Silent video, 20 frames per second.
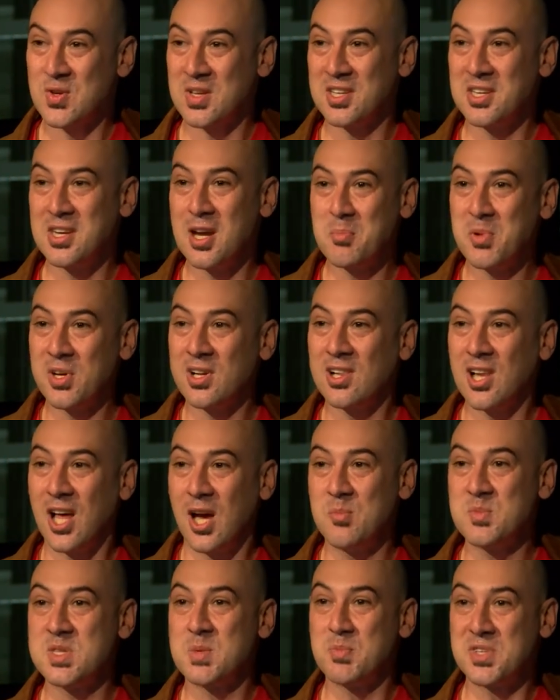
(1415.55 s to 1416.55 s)
the number
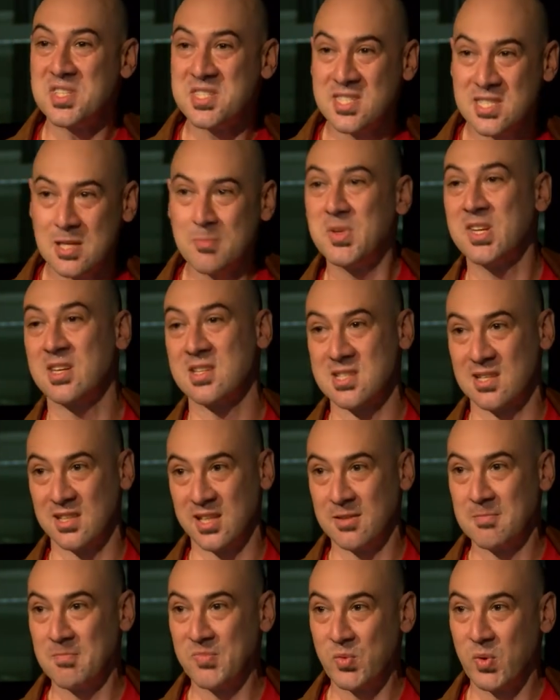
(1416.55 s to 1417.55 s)
climbs precipitously,
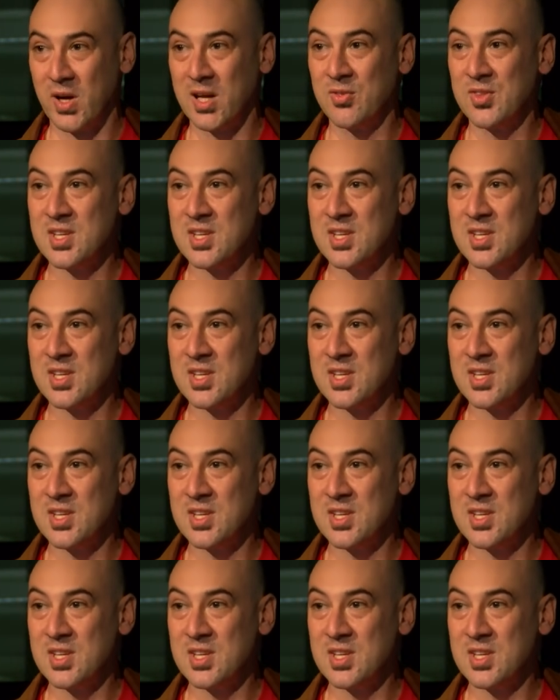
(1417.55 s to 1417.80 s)
right?